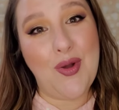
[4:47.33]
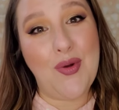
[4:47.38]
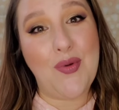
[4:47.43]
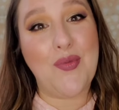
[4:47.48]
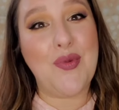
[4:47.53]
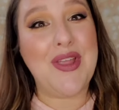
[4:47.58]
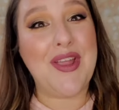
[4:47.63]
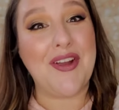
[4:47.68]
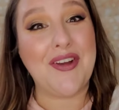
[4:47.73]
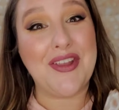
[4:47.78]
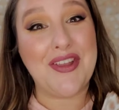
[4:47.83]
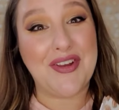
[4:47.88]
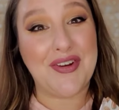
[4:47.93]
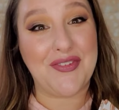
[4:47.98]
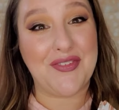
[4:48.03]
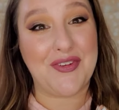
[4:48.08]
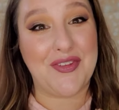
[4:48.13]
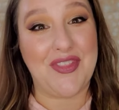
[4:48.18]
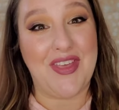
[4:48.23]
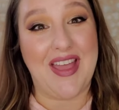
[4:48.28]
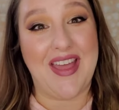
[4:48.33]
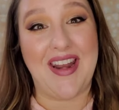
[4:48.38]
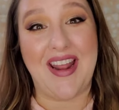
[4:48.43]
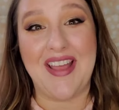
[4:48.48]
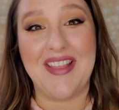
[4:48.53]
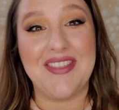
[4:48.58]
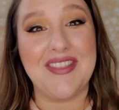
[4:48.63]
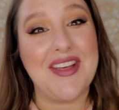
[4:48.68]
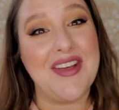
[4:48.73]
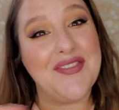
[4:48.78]
We are here for that.
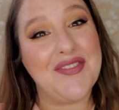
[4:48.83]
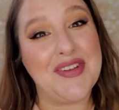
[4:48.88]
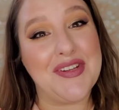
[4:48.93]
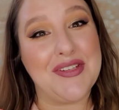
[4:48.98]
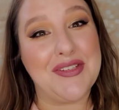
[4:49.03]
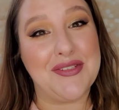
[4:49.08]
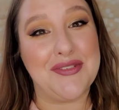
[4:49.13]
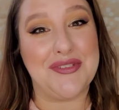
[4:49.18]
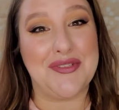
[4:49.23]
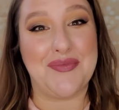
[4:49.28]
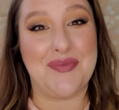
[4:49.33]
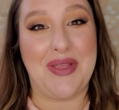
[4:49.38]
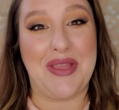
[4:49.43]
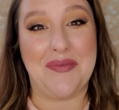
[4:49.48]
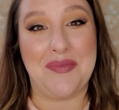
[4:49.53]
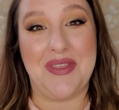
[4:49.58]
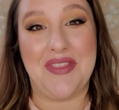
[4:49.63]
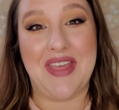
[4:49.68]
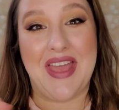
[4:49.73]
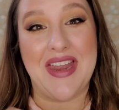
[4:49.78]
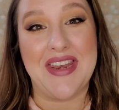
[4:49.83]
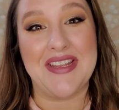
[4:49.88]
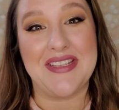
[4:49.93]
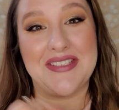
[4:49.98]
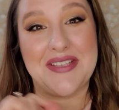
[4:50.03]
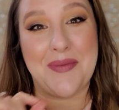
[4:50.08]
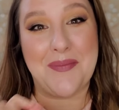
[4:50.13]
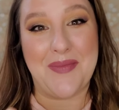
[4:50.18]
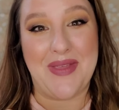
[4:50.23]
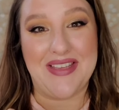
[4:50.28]
I love inclusion, baby. That
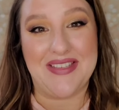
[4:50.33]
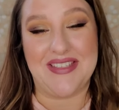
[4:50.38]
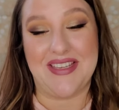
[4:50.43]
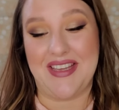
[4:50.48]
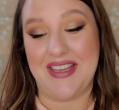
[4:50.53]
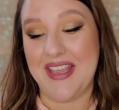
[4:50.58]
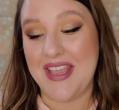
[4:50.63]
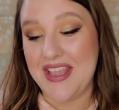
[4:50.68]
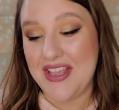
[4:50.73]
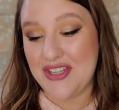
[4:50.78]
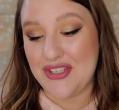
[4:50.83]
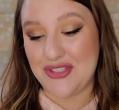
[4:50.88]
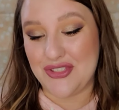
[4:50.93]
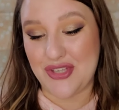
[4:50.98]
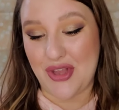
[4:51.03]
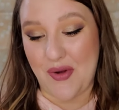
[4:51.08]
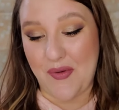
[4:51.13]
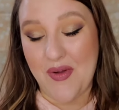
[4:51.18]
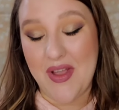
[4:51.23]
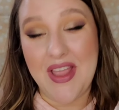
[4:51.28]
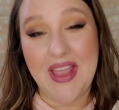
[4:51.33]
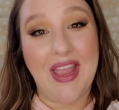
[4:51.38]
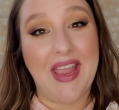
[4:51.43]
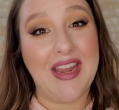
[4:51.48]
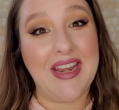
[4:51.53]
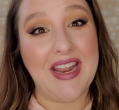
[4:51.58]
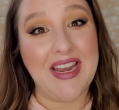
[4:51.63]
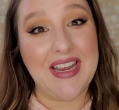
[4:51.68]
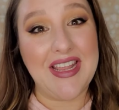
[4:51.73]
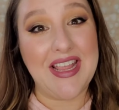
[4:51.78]
is amazing. So,
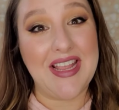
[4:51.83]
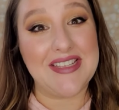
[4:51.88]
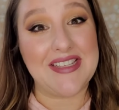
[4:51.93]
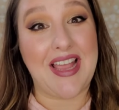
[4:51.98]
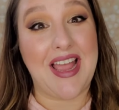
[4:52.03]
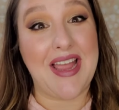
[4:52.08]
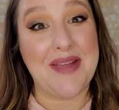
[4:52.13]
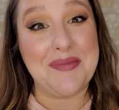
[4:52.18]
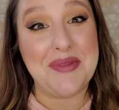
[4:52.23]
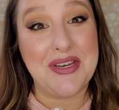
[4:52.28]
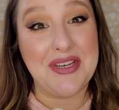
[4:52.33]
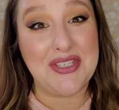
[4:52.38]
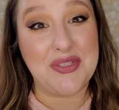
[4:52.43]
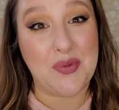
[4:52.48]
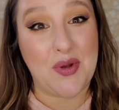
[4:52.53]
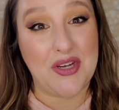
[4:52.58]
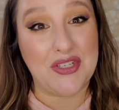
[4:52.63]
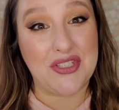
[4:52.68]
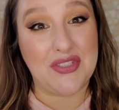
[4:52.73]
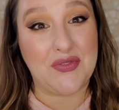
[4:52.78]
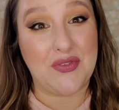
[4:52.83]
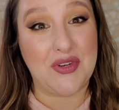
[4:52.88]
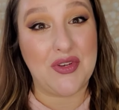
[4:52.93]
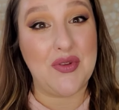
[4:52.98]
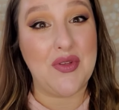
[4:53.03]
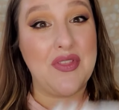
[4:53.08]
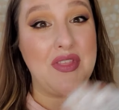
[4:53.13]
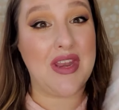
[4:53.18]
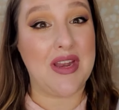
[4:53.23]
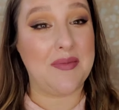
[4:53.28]
in any case, I'm going to swatch this for
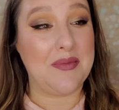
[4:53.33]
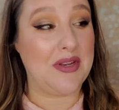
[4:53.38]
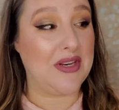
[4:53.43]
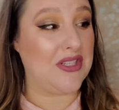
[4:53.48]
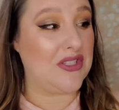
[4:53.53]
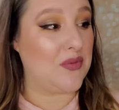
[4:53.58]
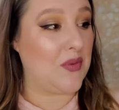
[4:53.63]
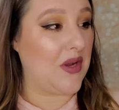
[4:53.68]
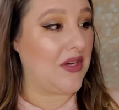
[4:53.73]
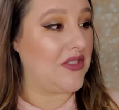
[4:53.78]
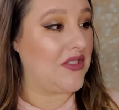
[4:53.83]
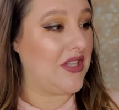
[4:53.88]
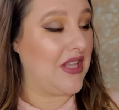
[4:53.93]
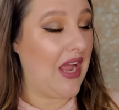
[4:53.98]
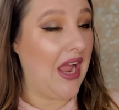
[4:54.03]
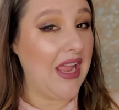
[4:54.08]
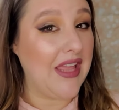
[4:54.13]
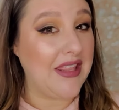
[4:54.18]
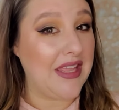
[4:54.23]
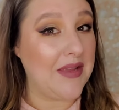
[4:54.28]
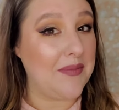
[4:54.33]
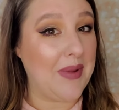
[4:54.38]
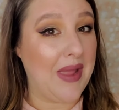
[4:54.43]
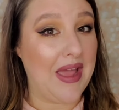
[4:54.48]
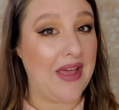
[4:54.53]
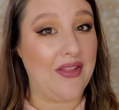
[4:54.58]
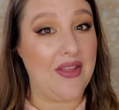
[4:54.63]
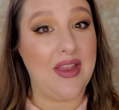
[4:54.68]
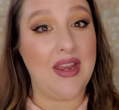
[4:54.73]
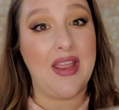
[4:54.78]
you, and then I'm going to swatch the highlight
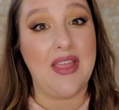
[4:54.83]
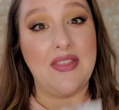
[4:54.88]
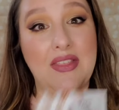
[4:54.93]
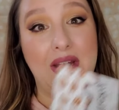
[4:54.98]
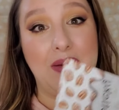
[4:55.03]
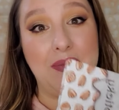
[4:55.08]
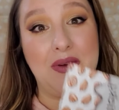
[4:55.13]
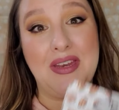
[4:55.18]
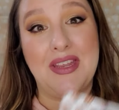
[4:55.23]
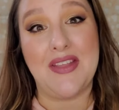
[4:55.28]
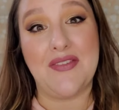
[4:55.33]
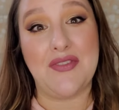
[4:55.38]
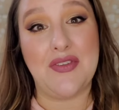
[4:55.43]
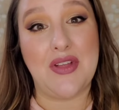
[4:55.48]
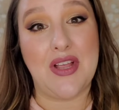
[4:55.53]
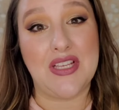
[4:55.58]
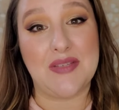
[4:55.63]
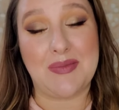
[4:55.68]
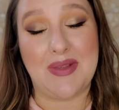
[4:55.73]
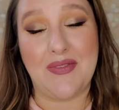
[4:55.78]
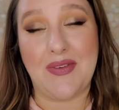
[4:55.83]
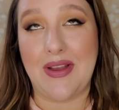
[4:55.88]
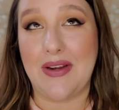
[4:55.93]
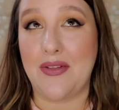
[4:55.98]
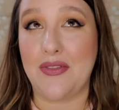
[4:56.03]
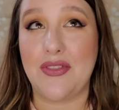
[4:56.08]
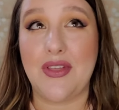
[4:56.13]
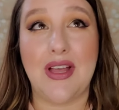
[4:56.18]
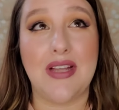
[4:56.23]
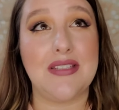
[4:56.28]
palette, and then I'm going to give you guys my
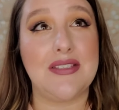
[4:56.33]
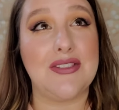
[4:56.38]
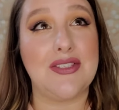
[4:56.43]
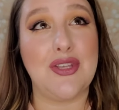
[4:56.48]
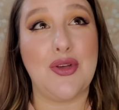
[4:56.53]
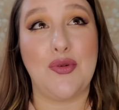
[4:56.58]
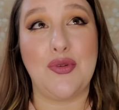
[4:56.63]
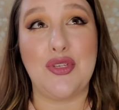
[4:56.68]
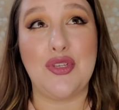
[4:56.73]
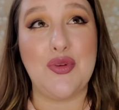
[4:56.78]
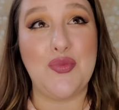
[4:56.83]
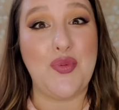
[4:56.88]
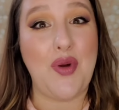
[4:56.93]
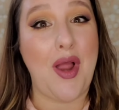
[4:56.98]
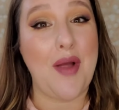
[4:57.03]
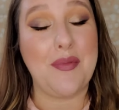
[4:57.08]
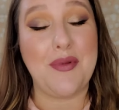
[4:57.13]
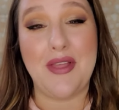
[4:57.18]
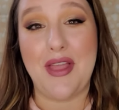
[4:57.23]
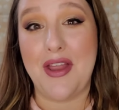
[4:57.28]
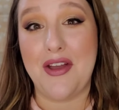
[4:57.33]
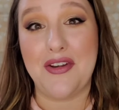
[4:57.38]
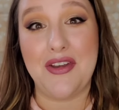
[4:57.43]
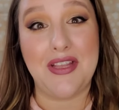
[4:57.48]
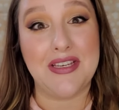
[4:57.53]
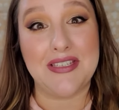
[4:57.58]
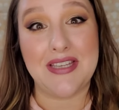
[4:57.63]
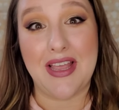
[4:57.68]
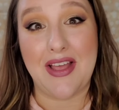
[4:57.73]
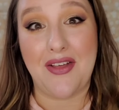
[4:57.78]
final thoughts, though you probably
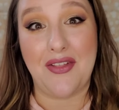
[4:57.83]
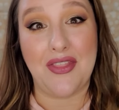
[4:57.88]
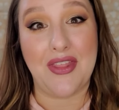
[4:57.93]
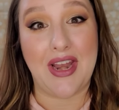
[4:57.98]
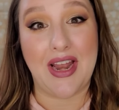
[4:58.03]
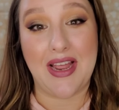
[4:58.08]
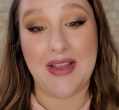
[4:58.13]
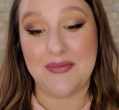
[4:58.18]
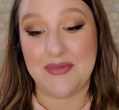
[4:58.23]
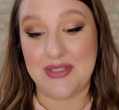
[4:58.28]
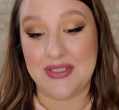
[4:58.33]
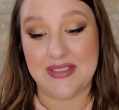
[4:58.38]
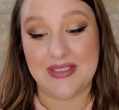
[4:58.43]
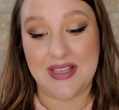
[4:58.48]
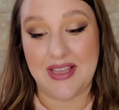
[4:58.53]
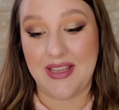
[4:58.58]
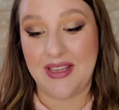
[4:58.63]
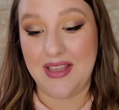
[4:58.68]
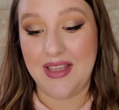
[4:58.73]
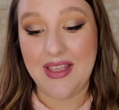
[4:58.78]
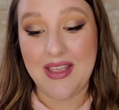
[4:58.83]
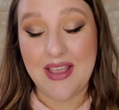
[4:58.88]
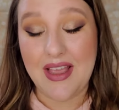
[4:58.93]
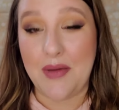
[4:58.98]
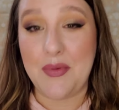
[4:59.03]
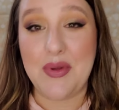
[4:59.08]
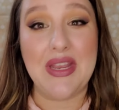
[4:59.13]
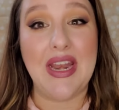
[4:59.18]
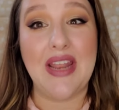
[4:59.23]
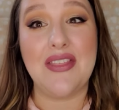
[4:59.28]
already can tell that I'm just like,
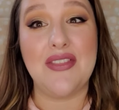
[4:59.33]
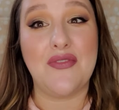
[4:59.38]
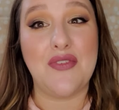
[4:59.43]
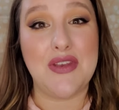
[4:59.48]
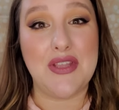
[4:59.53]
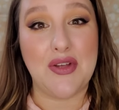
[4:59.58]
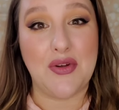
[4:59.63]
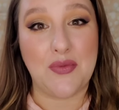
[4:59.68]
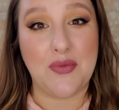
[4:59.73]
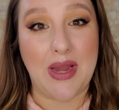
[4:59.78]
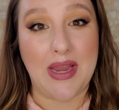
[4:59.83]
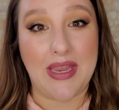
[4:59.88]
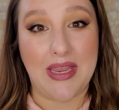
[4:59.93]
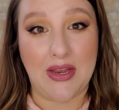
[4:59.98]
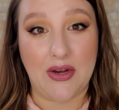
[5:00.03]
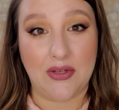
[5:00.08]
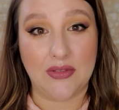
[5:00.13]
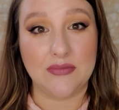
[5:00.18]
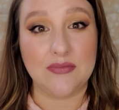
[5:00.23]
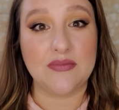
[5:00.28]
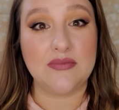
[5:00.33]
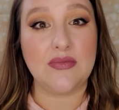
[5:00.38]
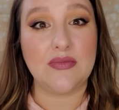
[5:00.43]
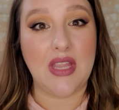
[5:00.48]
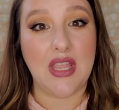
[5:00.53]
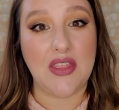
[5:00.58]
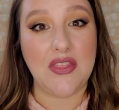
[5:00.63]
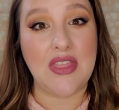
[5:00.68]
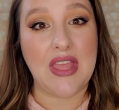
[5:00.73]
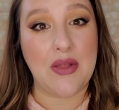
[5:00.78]
we can end the video right here
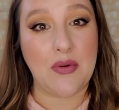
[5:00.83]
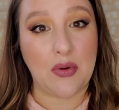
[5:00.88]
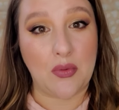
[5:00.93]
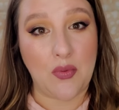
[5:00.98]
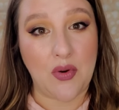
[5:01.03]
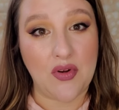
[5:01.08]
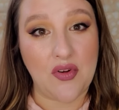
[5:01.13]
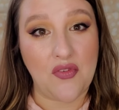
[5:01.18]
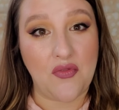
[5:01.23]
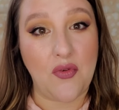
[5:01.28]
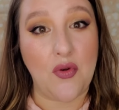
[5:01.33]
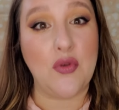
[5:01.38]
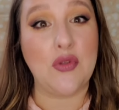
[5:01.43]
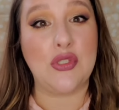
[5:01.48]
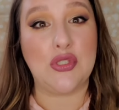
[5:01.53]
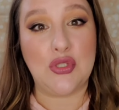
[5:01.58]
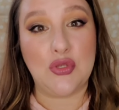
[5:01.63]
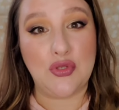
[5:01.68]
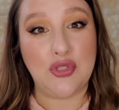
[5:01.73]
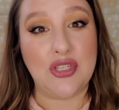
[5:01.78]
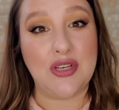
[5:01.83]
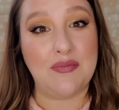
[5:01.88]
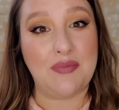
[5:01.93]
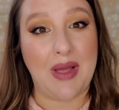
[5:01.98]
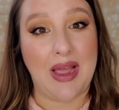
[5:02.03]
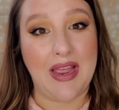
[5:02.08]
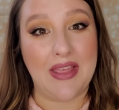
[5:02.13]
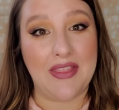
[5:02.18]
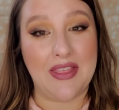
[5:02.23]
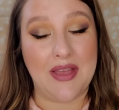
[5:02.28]
they were wonderful. You should
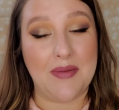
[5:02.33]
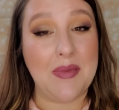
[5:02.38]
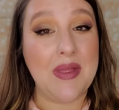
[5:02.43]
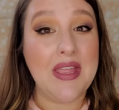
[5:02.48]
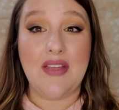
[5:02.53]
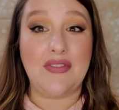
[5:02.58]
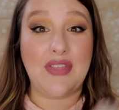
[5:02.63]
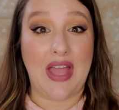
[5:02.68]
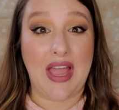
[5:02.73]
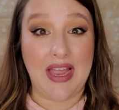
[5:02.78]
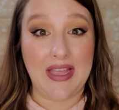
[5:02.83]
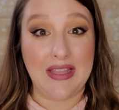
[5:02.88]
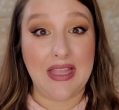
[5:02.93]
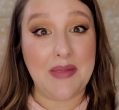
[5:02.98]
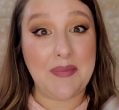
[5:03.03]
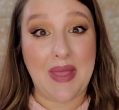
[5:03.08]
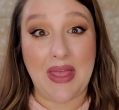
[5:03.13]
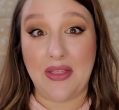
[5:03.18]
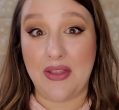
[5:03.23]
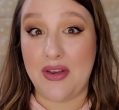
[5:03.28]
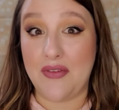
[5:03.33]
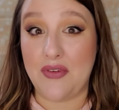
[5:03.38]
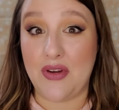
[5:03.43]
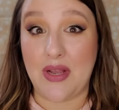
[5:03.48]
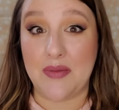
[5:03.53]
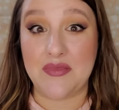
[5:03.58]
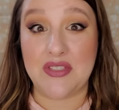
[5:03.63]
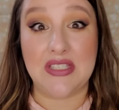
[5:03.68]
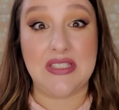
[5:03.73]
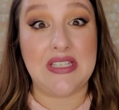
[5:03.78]
buy them. The highlight palette ever
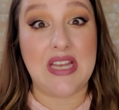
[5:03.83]
comes in